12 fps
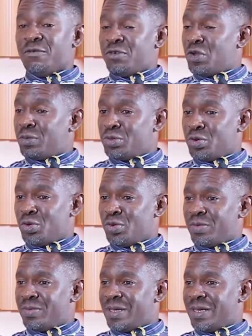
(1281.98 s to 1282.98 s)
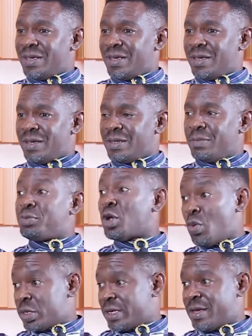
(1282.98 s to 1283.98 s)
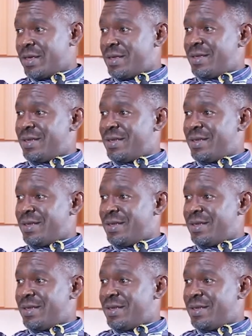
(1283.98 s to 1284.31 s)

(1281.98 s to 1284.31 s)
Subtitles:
even up to pure water.